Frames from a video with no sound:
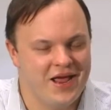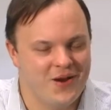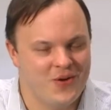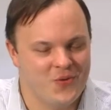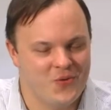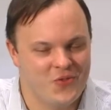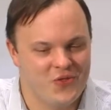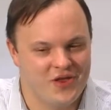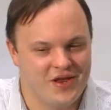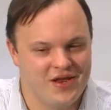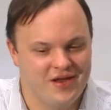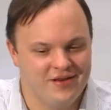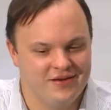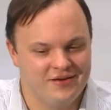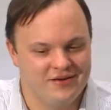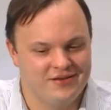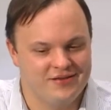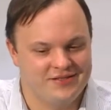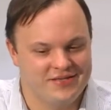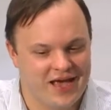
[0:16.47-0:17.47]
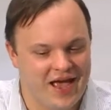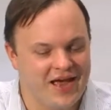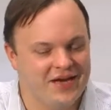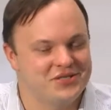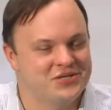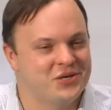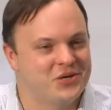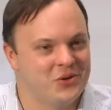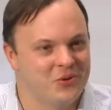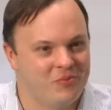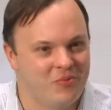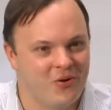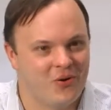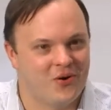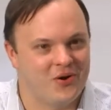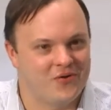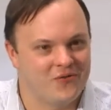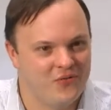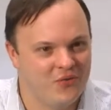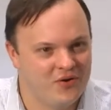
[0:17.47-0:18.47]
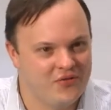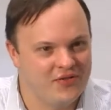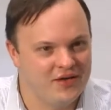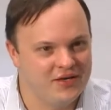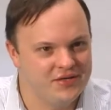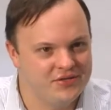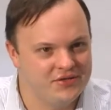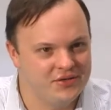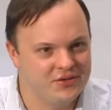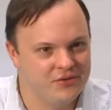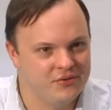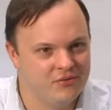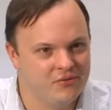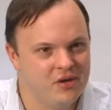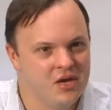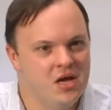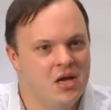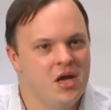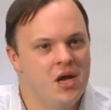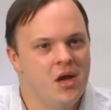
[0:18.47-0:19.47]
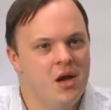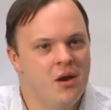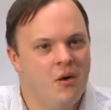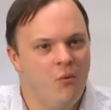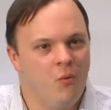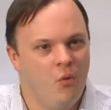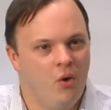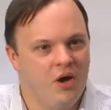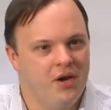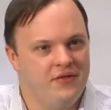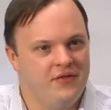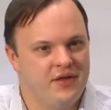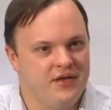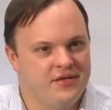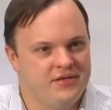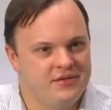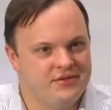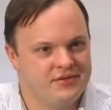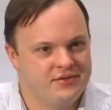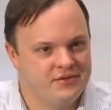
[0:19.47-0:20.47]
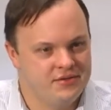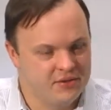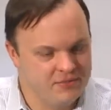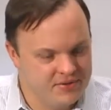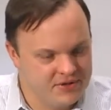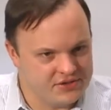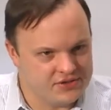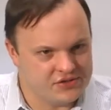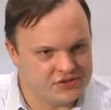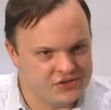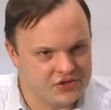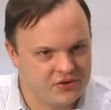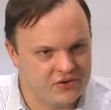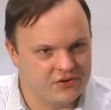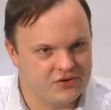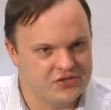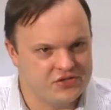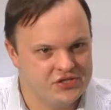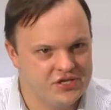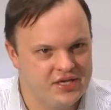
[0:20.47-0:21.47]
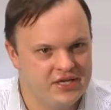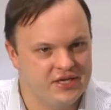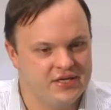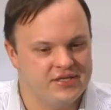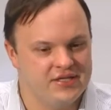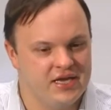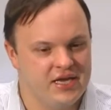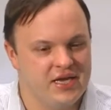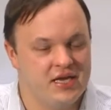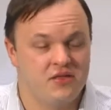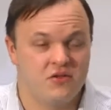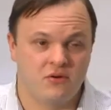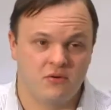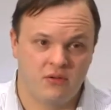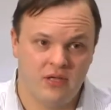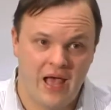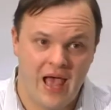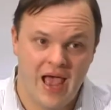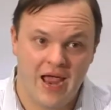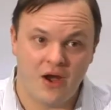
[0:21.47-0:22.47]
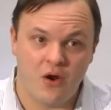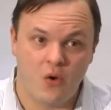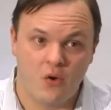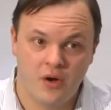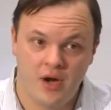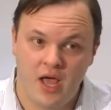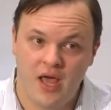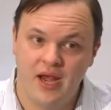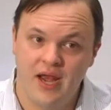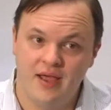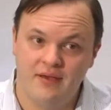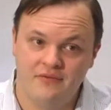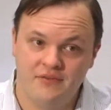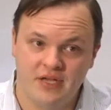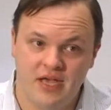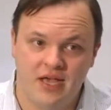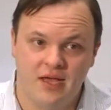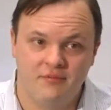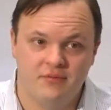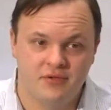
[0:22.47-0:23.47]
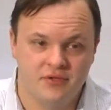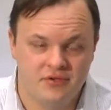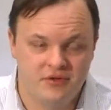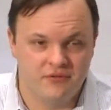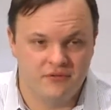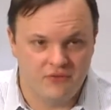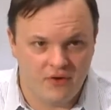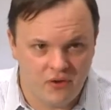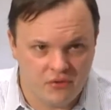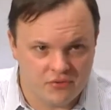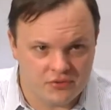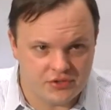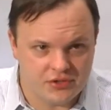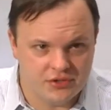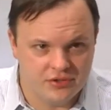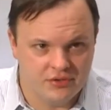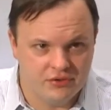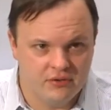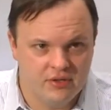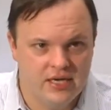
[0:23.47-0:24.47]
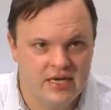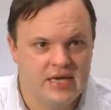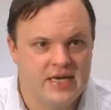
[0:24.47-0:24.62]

at the tactical part of what they do. The business owners tend to either lack or not have time to devote to